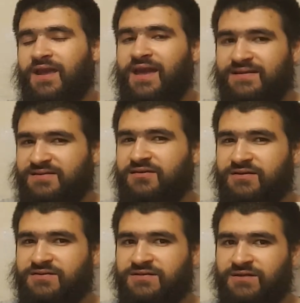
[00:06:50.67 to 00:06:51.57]
is
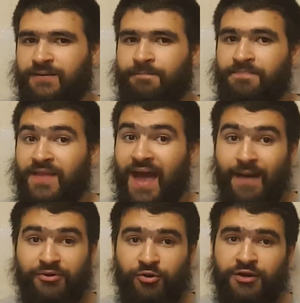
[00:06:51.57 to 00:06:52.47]
that
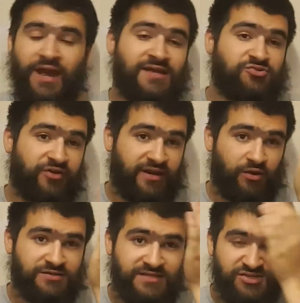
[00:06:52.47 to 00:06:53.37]
Abaddon has already
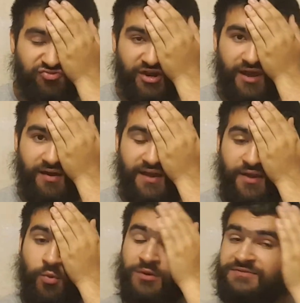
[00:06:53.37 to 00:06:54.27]
lost his right
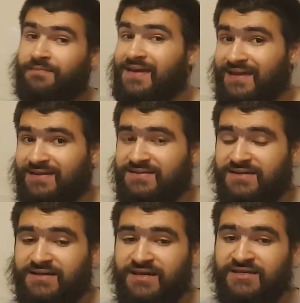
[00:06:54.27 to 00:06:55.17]
eye, which means
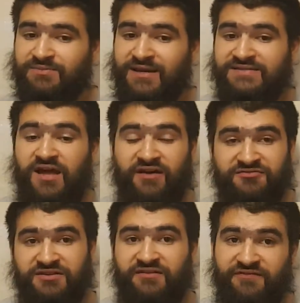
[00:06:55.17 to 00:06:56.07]
it takes place
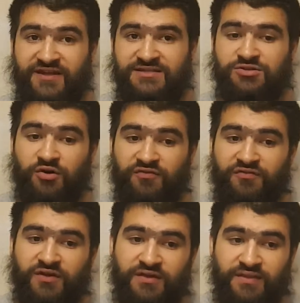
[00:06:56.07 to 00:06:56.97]
after the events
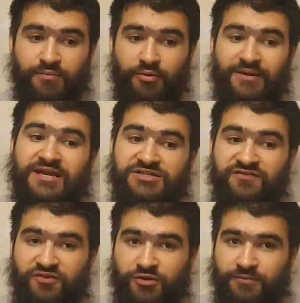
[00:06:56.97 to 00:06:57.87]
of the
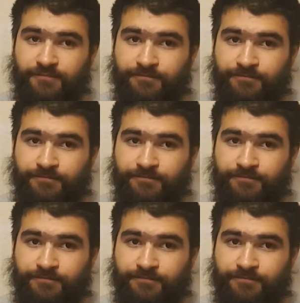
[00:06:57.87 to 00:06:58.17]
Abomination Vault.